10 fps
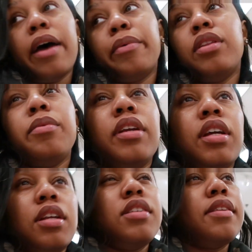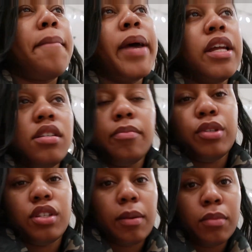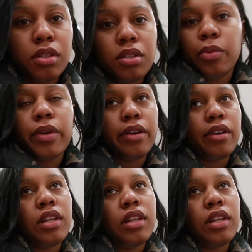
I really want to get us some matching pajamas to wear